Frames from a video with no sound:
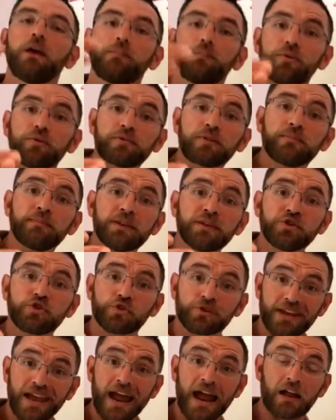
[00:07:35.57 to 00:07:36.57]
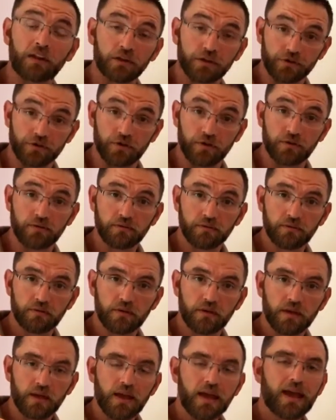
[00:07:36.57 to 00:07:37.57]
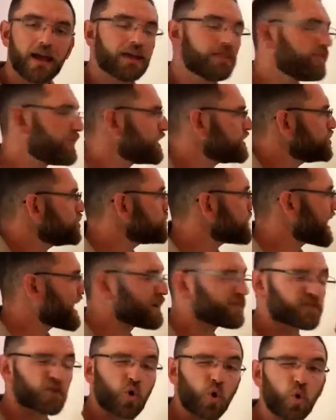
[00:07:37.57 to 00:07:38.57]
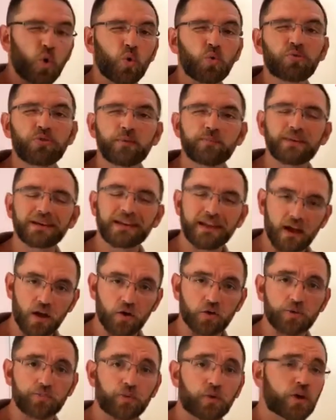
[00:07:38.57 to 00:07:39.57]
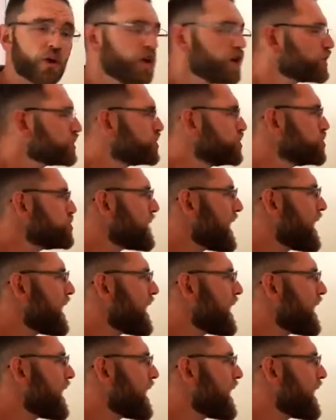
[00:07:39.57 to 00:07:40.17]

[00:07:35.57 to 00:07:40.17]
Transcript: Put them in your calendar, and then you have to hold them accountable. You